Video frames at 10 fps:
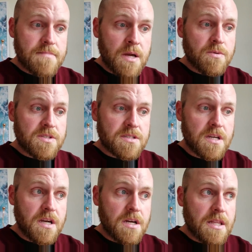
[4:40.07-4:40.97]
It was
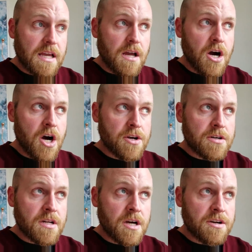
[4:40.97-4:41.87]
like
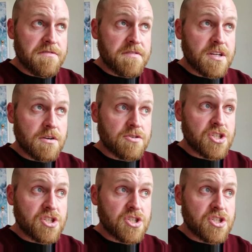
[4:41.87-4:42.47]
100, 150 euros